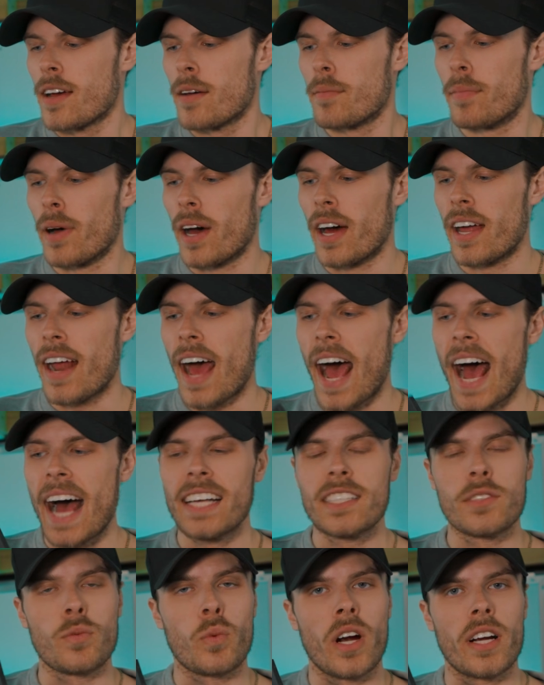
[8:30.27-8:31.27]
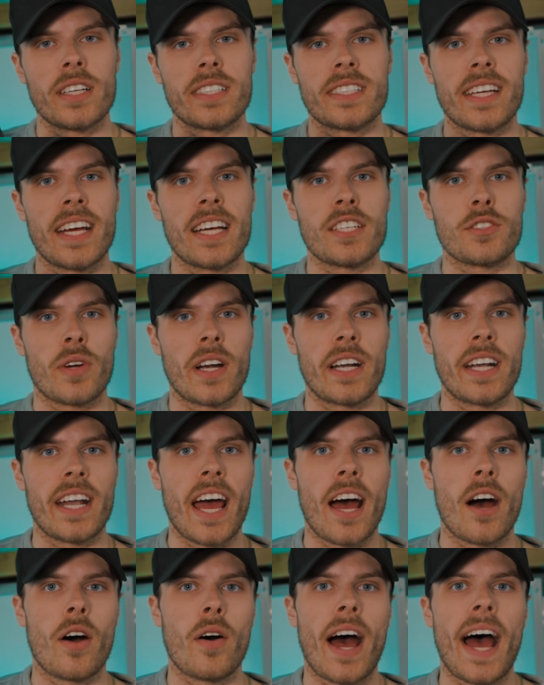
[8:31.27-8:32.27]
But as where it stands right
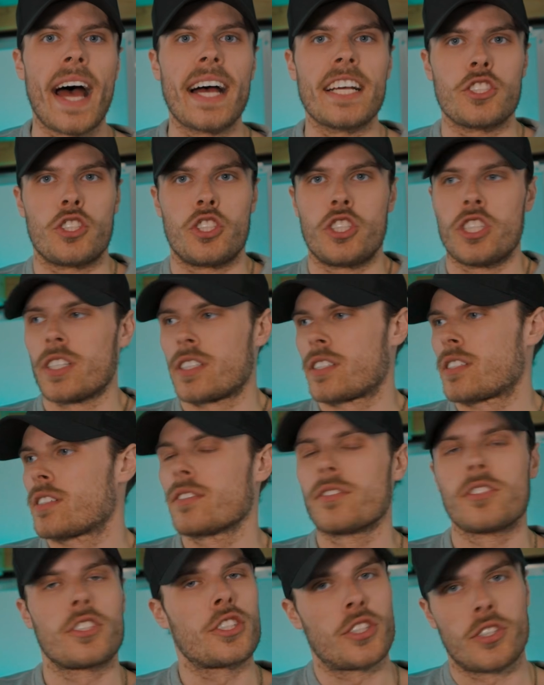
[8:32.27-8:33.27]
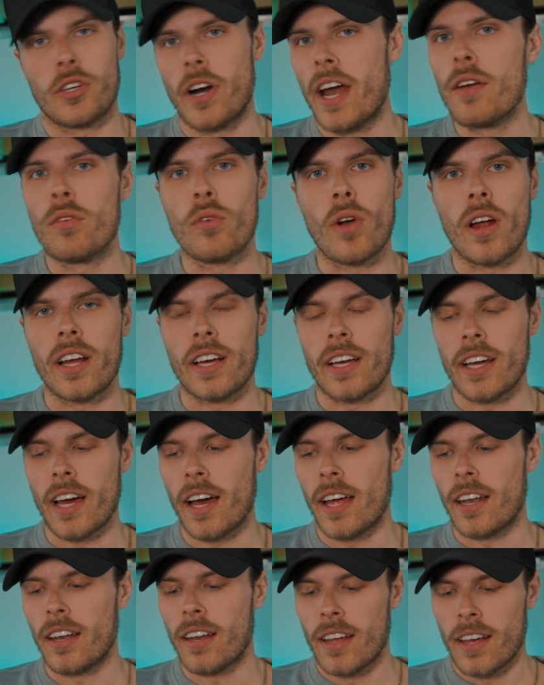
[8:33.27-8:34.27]
now, as just straight run and
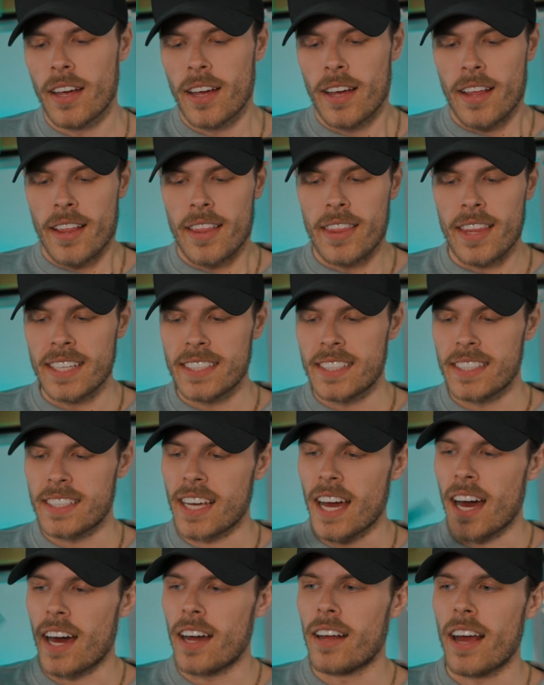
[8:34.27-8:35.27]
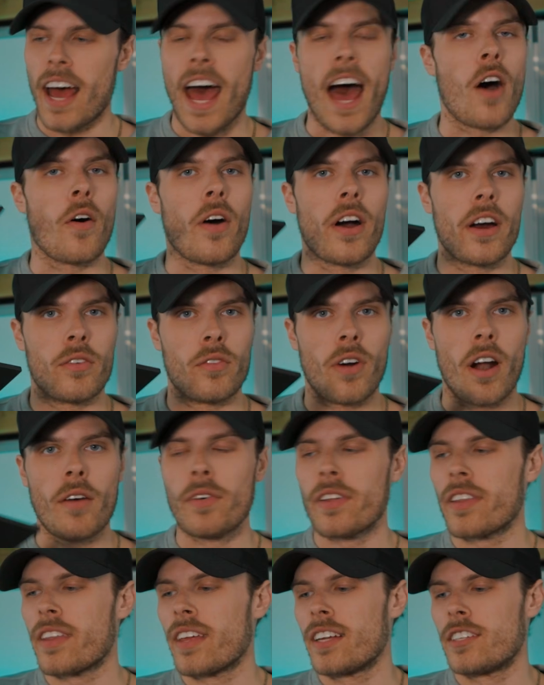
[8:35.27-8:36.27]
gun, this is kind of how I'd run
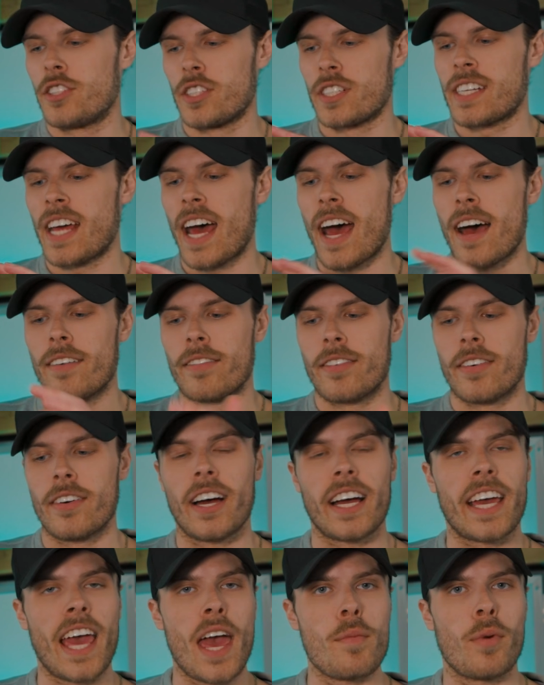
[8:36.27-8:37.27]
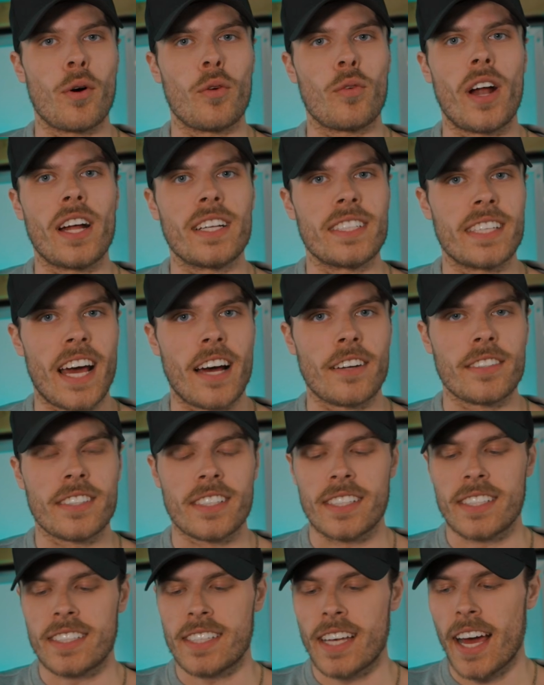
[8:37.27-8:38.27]
with it. Just have a cable run down to
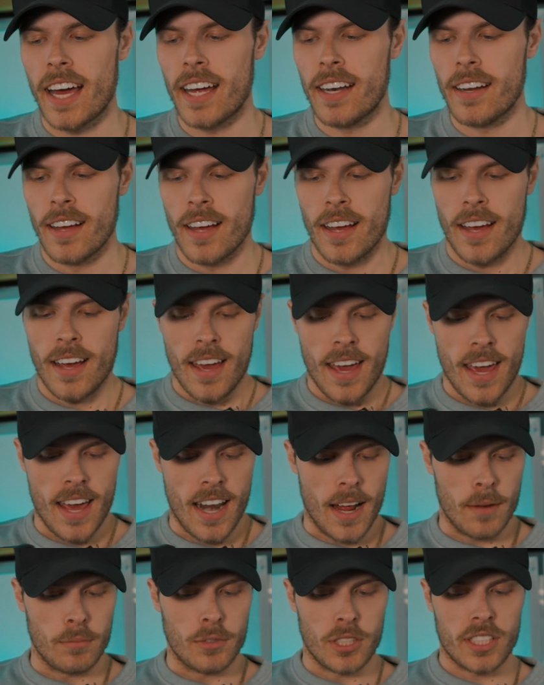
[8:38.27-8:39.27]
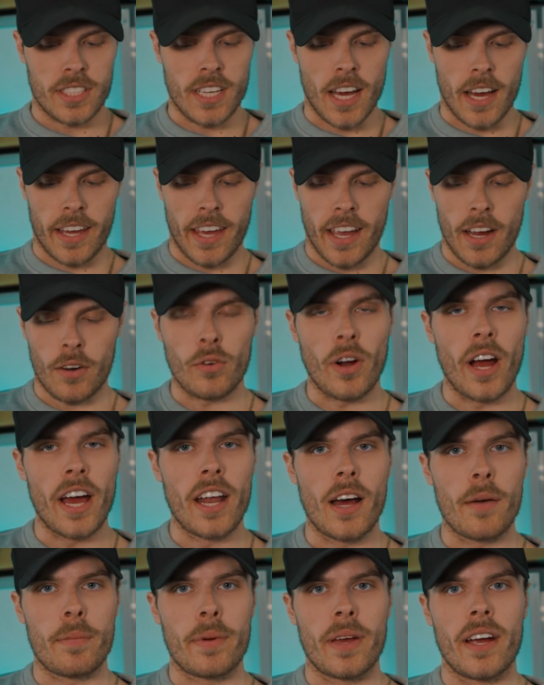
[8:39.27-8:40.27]
the side, and I'm just tucking it
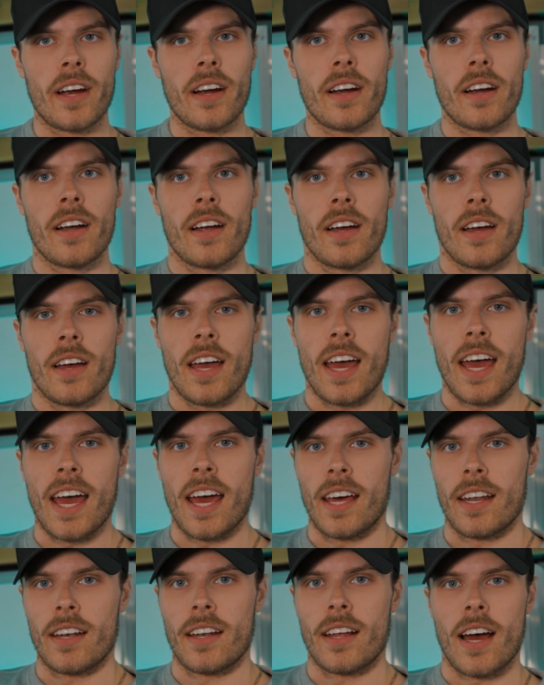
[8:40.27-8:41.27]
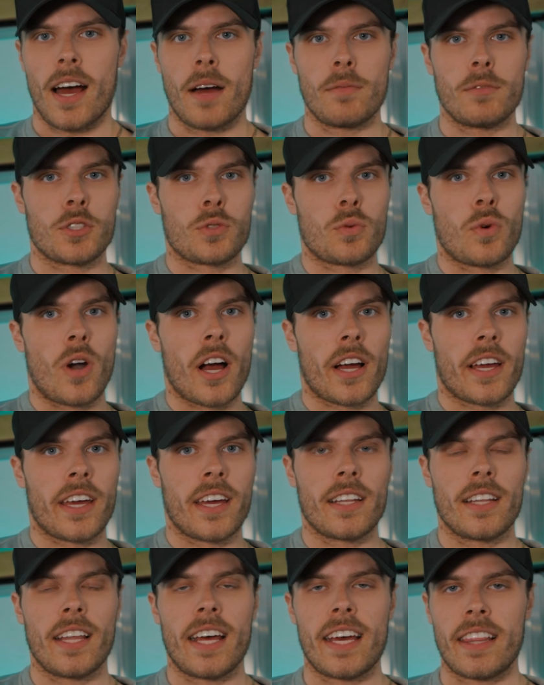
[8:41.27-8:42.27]
right up here, and I'm just rocking
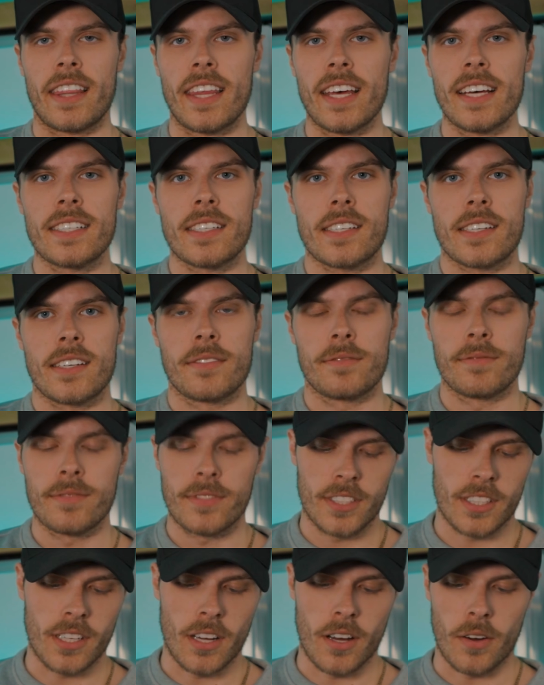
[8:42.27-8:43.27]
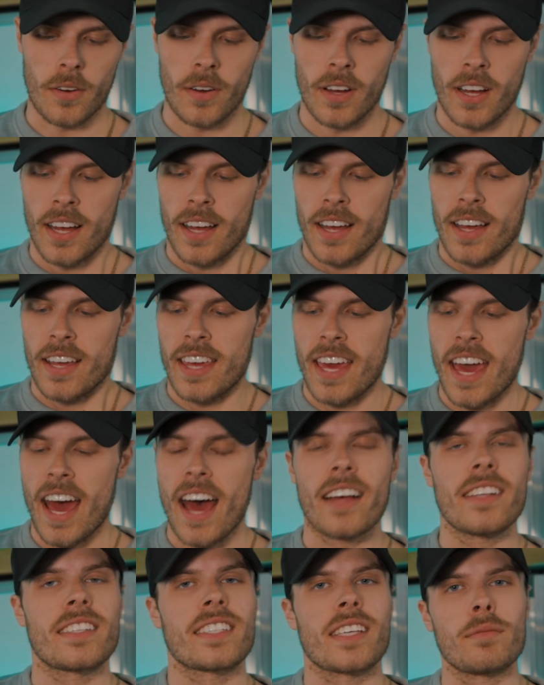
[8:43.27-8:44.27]
it like this. So
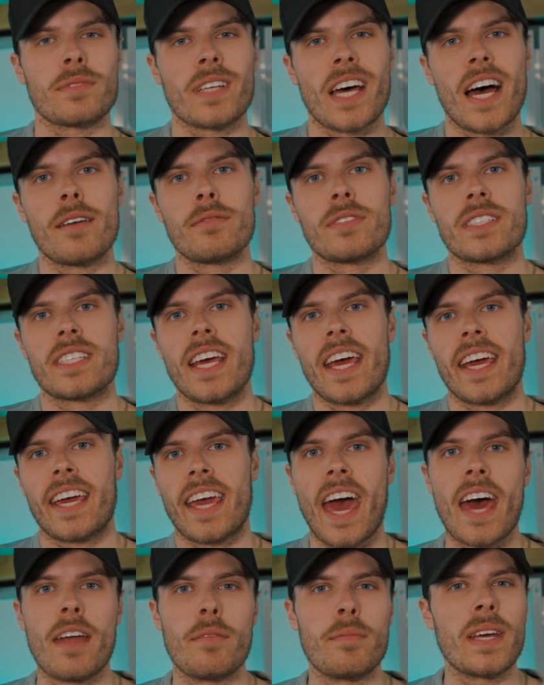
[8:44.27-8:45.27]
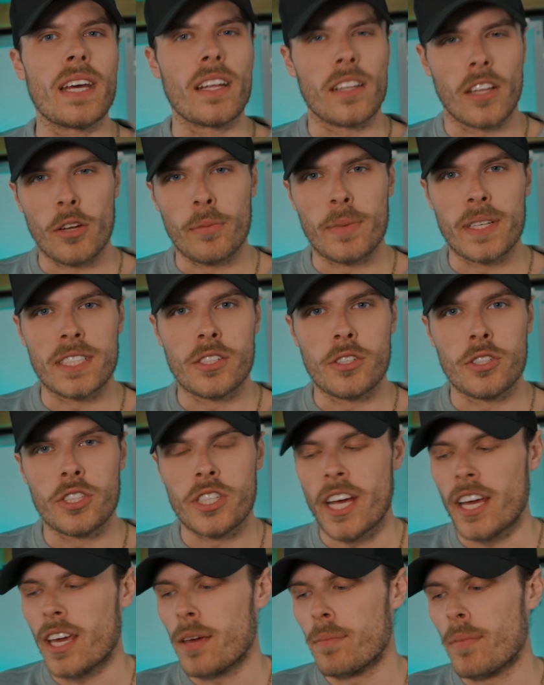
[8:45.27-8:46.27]
yeah, sometimes it can be a little bit too
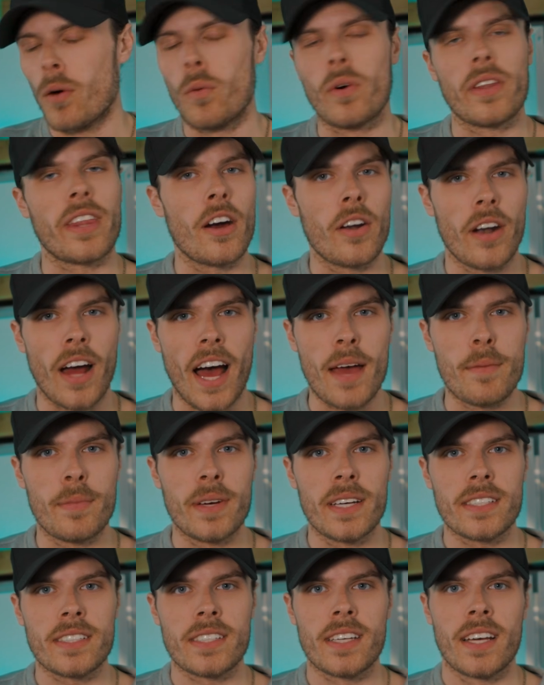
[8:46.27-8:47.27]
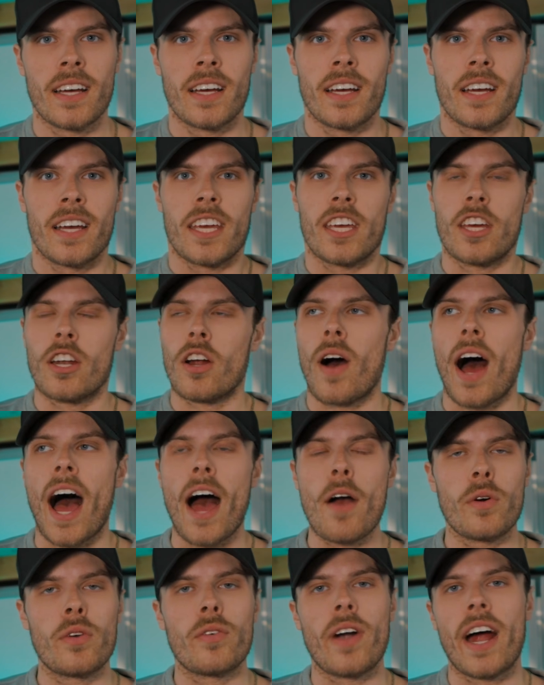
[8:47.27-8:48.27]
shaky, but without IBIS, you know,
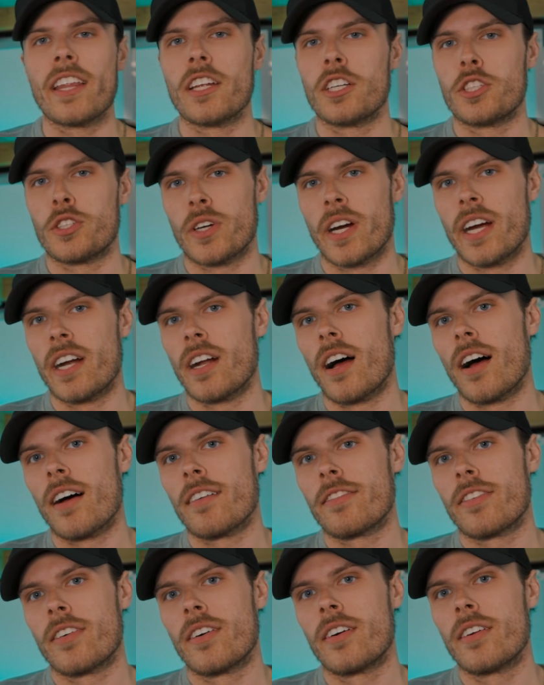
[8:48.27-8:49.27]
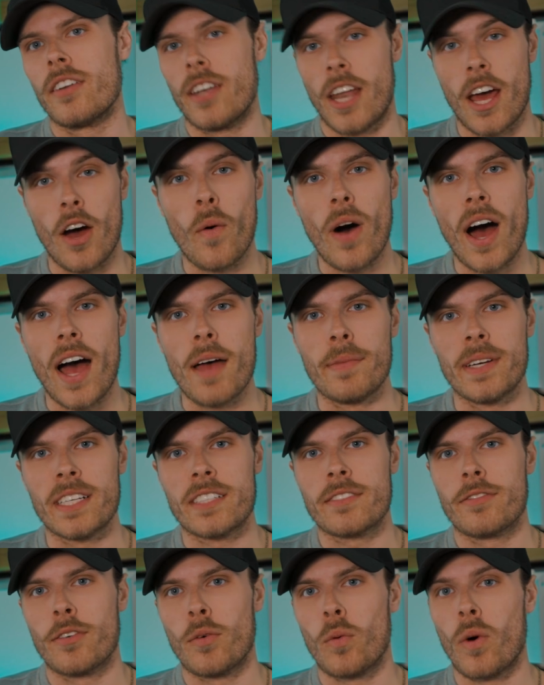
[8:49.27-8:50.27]
I would rather trade off no
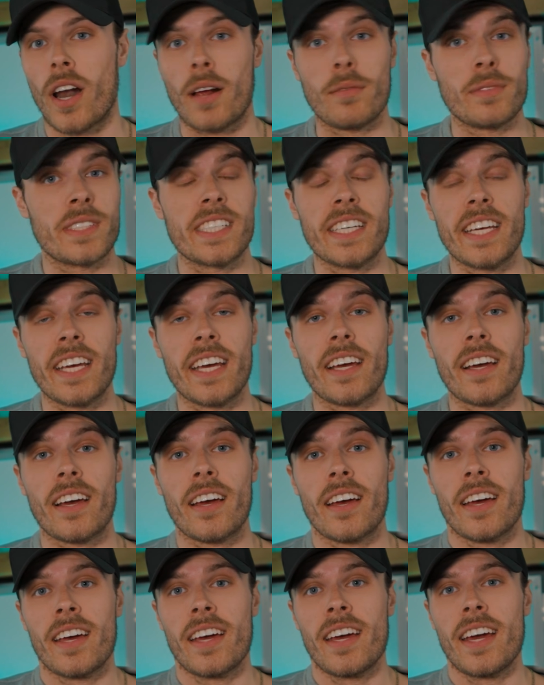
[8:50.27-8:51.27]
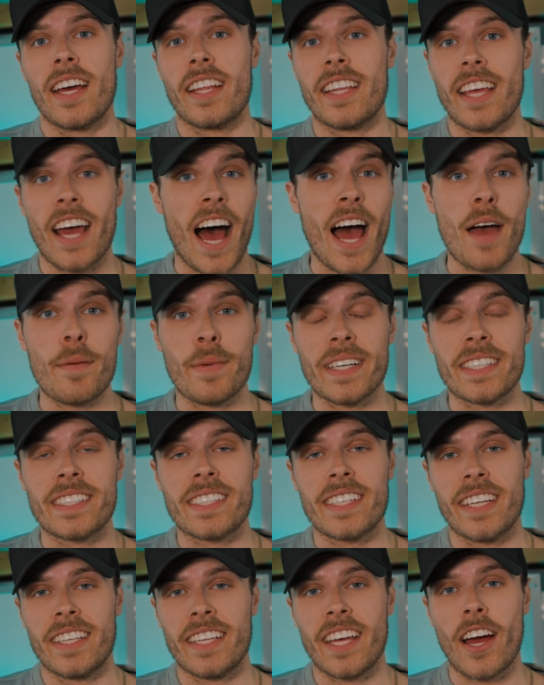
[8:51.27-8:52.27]
IBIS for what I'm seeing in the IBIS
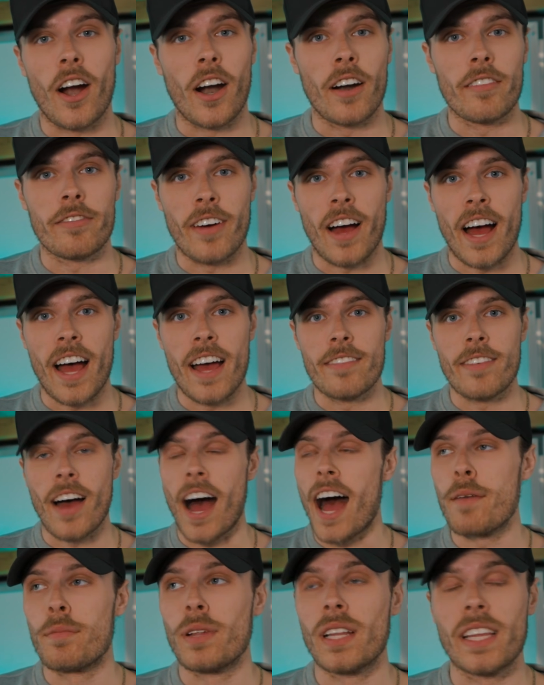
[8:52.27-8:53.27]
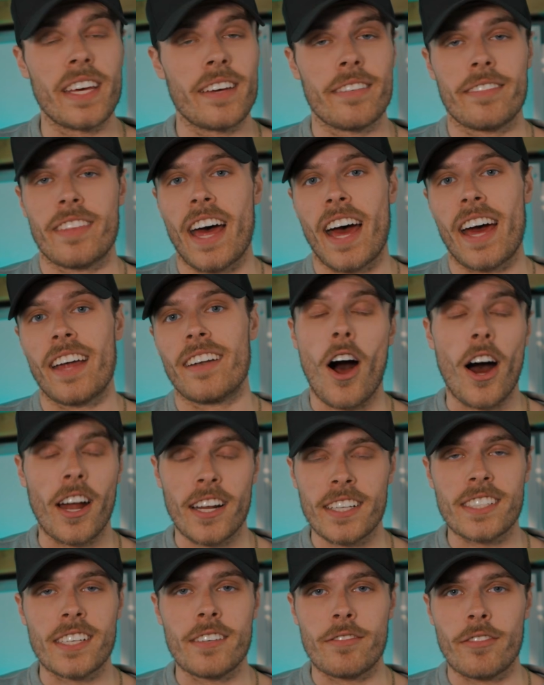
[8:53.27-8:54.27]
in the R5. I believe that
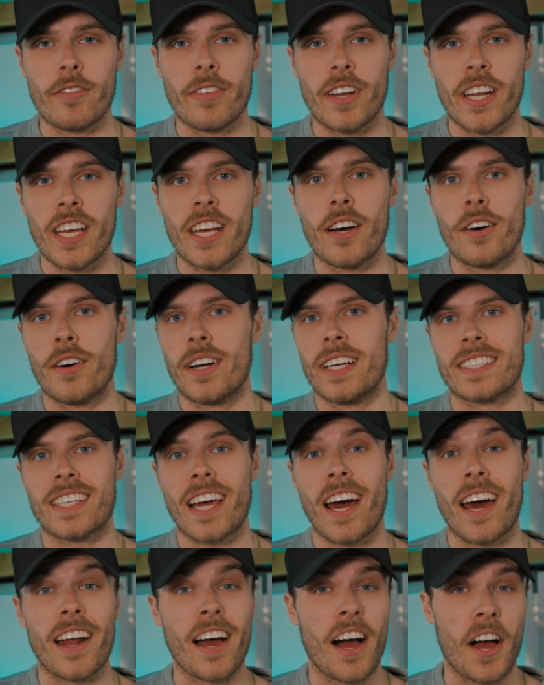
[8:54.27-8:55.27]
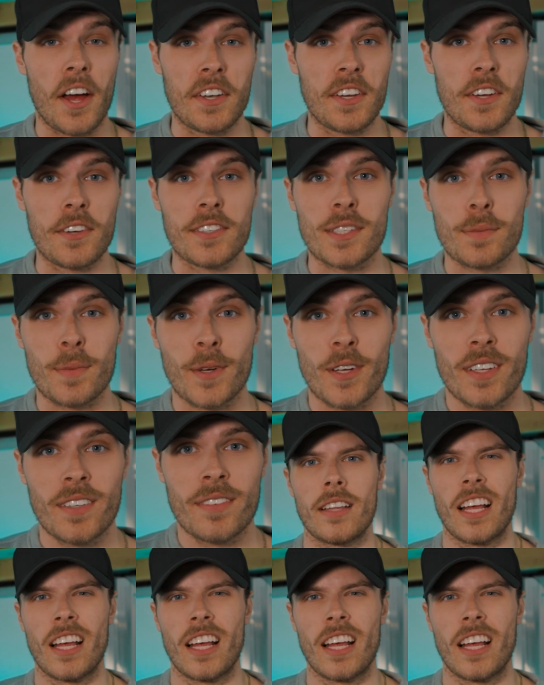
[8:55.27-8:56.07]
honestly for video is kind of unusable.